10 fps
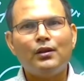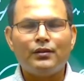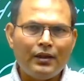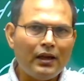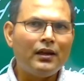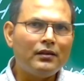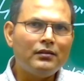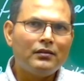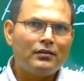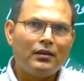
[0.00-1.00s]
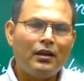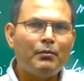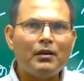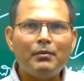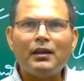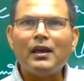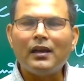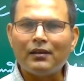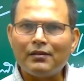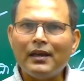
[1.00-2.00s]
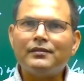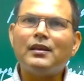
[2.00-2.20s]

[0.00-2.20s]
then he will be characterized